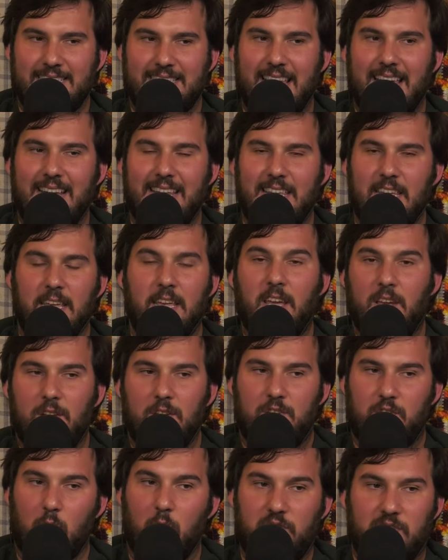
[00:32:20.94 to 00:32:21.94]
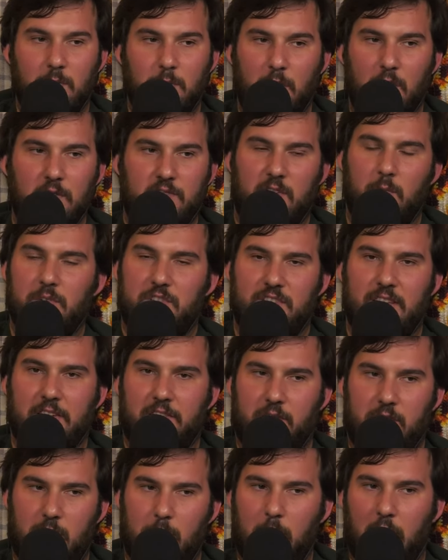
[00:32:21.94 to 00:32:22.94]
he shows him mercy, which is
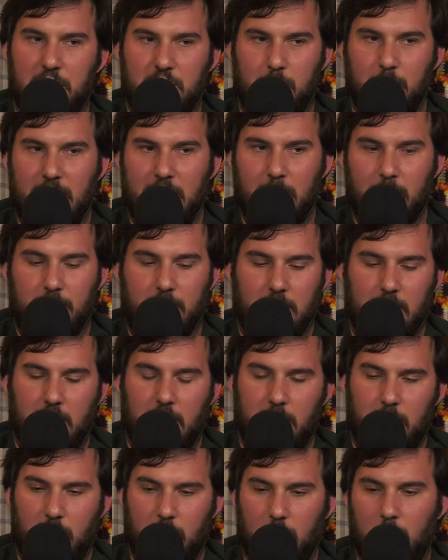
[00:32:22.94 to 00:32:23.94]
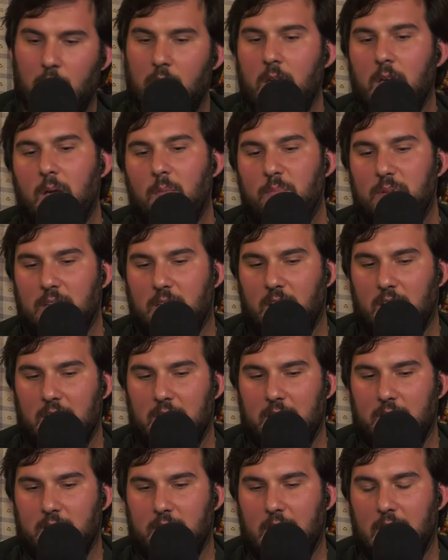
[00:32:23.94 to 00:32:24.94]
actually the much meaner thing to do
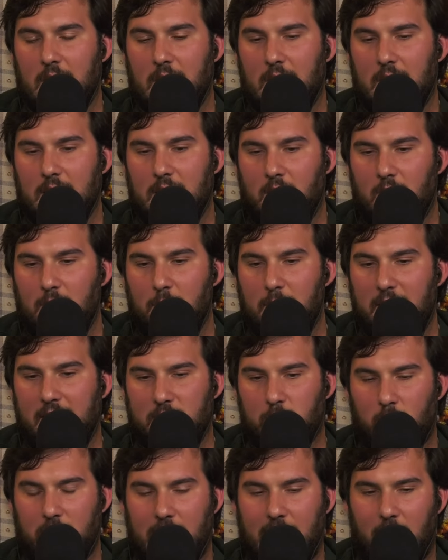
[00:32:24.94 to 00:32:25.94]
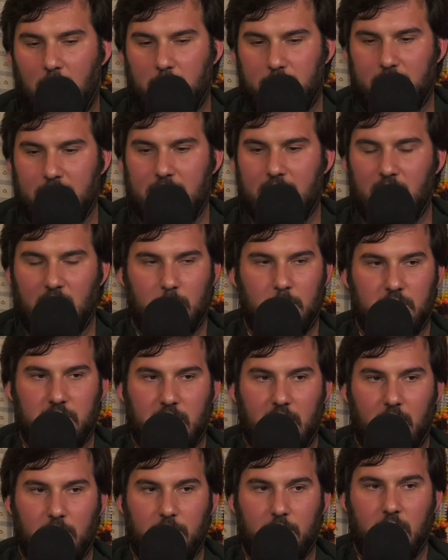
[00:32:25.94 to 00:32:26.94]
because he makes Woody Harrelson kill
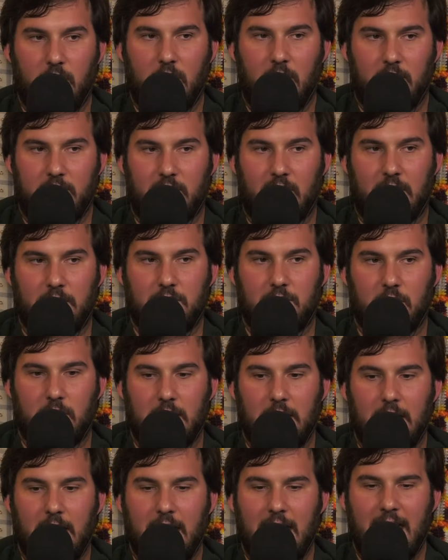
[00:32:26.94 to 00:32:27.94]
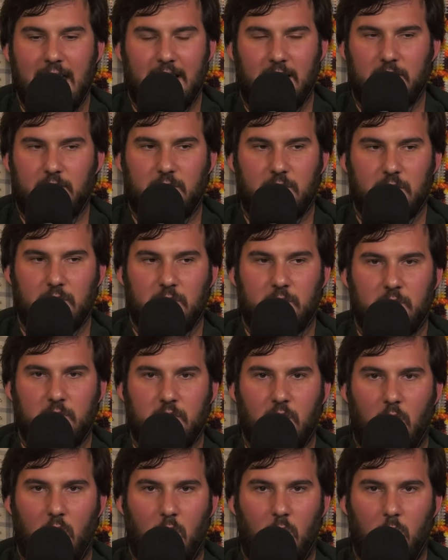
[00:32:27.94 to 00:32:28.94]
himself essentially, and it's just
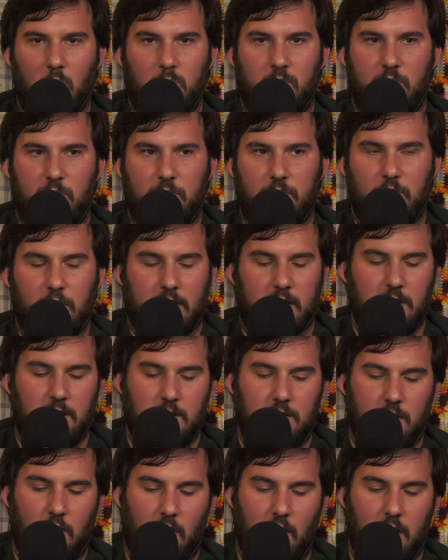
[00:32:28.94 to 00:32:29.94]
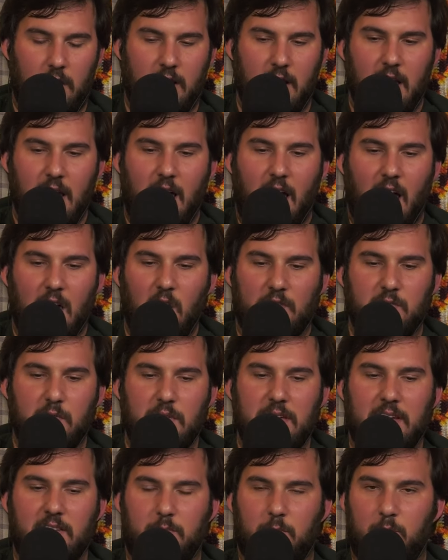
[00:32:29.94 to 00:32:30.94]
so freaking dark. I also
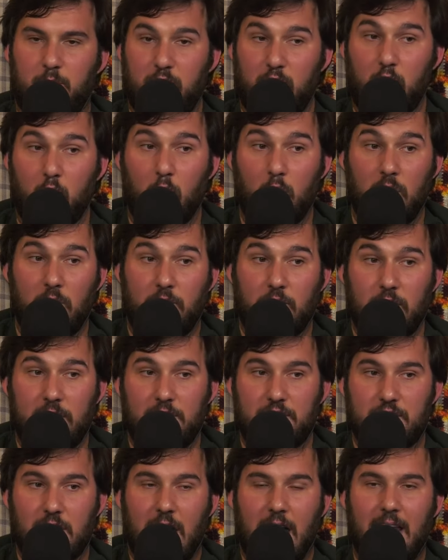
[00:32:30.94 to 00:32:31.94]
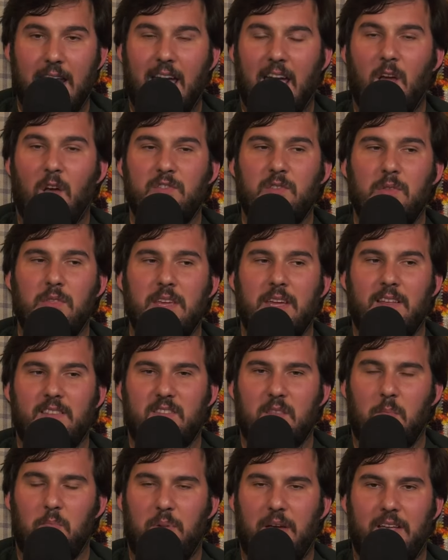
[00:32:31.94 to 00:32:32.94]
think it's beautifully shot. I also think
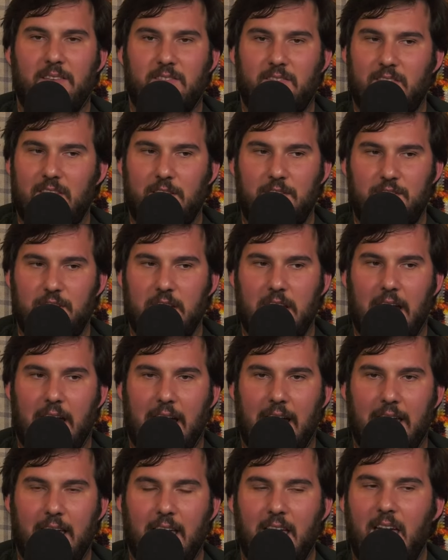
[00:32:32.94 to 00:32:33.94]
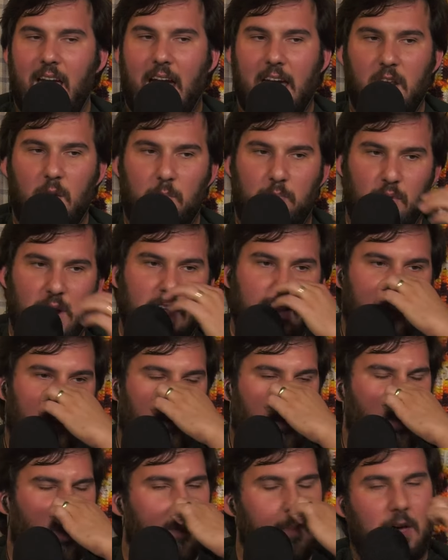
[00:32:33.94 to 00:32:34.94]
it's the best CGI. Brett
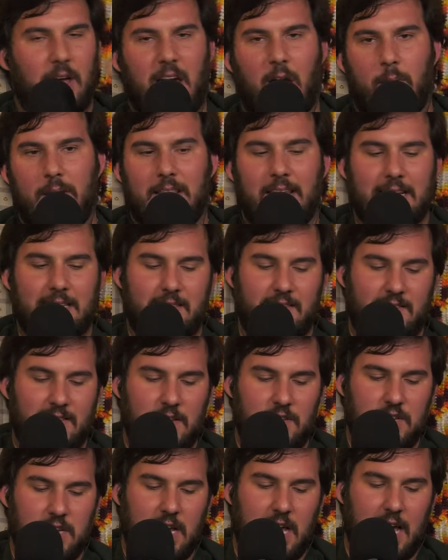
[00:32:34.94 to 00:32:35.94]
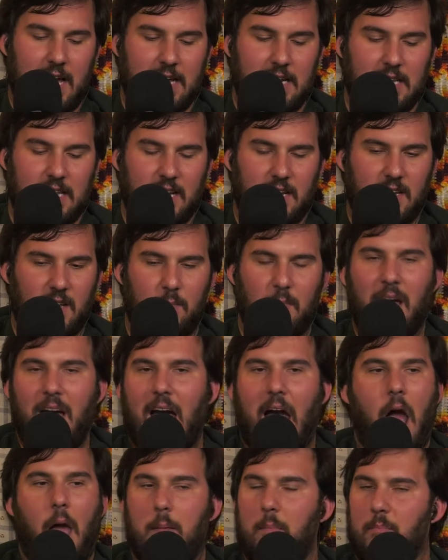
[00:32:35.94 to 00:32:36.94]
spoke about how he liked the CGI in Kingdom.
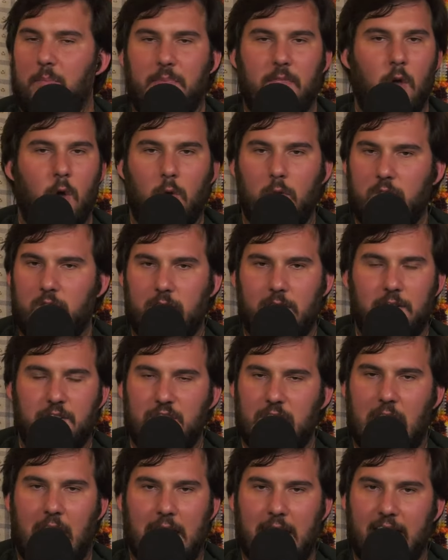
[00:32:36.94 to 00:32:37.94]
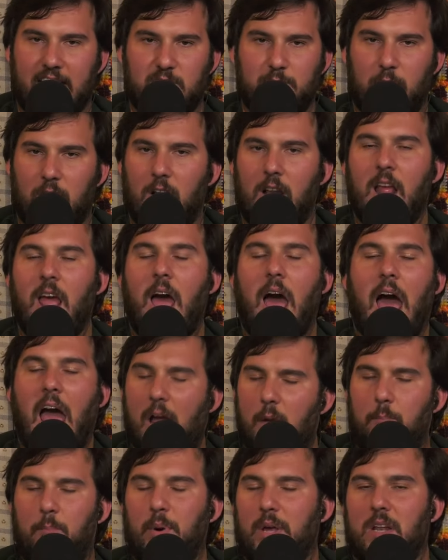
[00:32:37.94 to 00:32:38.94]
I'm no CGI expert.
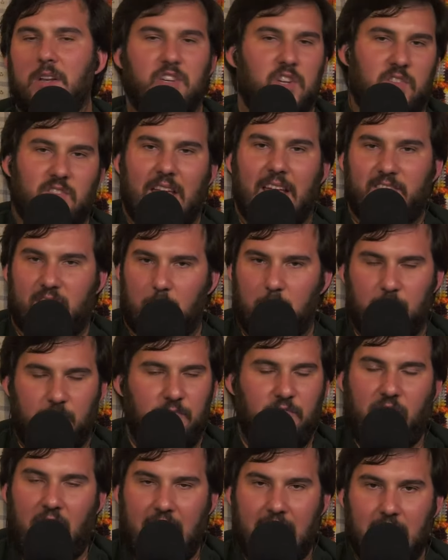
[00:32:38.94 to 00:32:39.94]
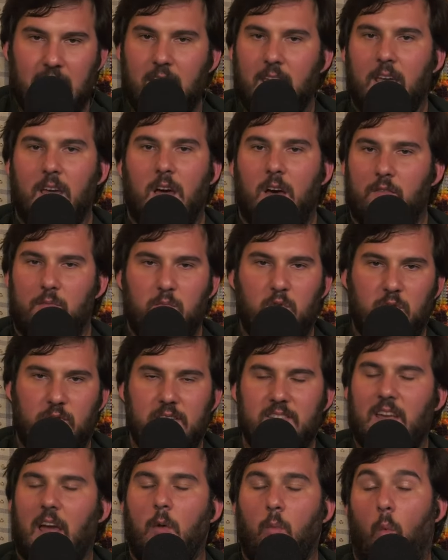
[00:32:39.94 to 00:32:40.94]
But just as a fan of
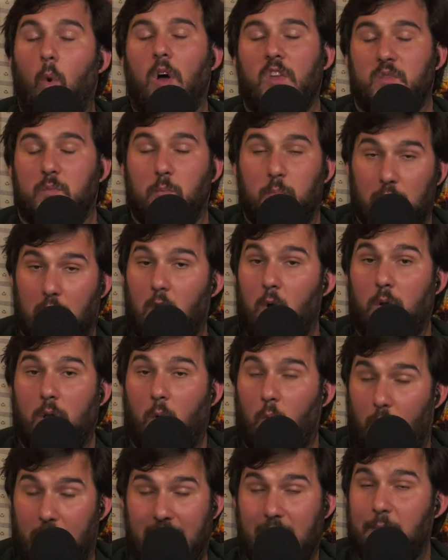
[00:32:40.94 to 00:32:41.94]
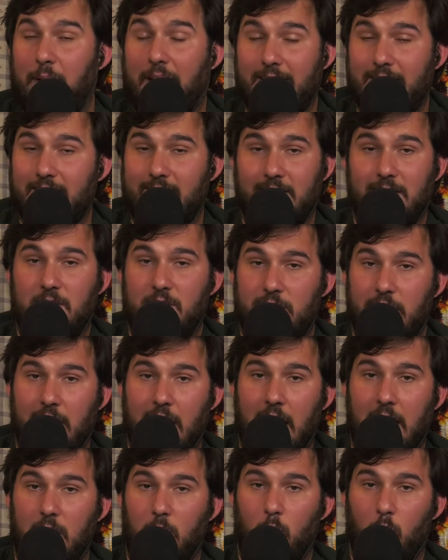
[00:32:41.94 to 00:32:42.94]
movies, I was blown away by the
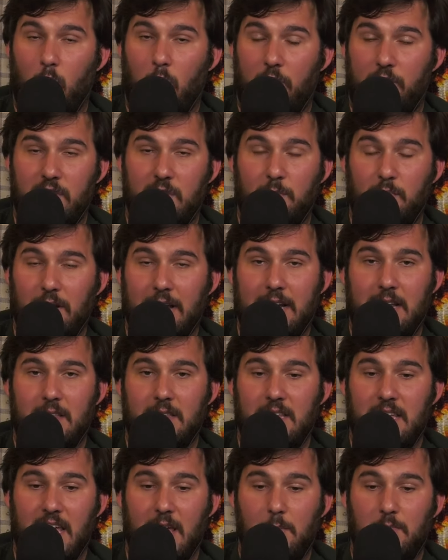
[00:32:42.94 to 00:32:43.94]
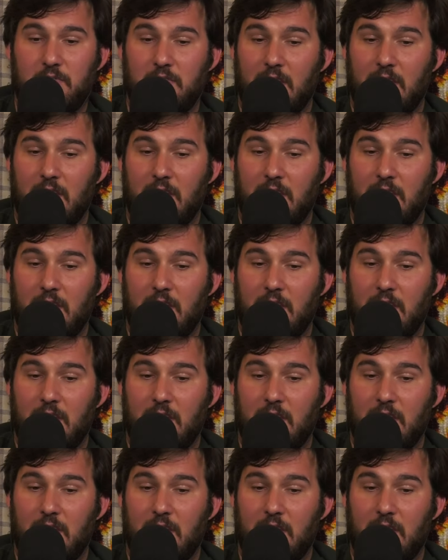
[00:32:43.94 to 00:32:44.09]
CGI in War for the Planet of the Apes.